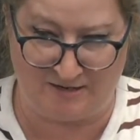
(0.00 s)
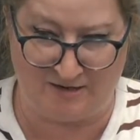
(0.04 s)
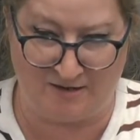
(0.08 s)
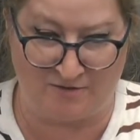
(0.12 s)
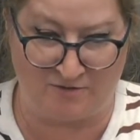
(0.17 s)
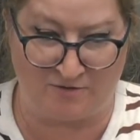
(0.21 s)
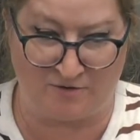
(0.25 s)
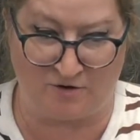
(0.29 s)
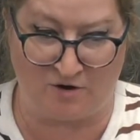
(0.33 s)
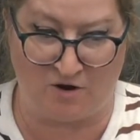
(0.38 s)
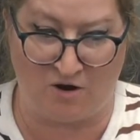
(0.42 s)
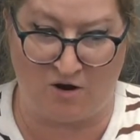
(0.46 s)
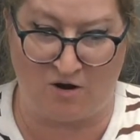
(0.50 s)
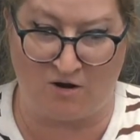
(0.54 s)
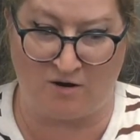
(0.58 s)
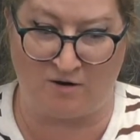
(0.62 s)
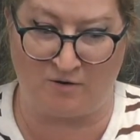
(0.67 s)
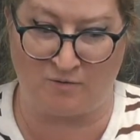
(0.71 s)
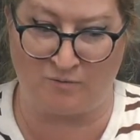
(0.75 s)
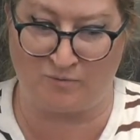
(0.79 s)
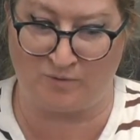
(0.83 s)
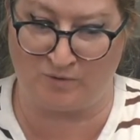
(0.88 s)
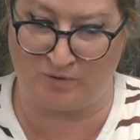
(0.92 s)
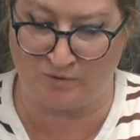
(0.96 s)
and there
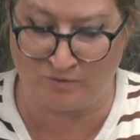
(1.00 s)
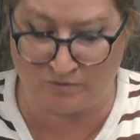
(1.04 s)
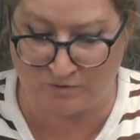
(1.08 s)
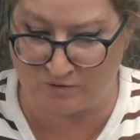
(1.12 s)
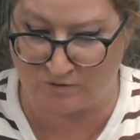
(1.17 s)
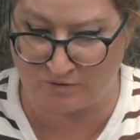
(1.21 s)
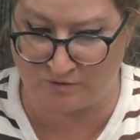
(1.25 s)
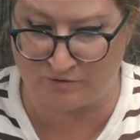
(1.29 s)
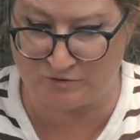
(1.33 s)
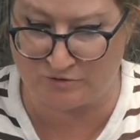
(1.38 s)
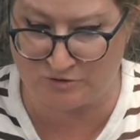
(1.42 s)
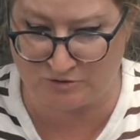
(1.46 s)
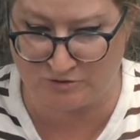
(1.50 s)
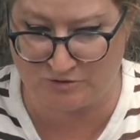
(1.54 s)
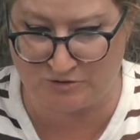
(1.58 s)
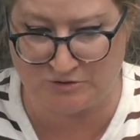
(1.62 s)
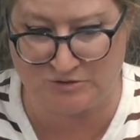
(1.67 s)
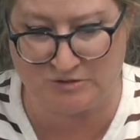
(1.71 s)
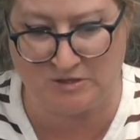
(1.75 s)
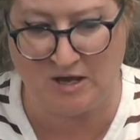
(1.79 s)
are road closures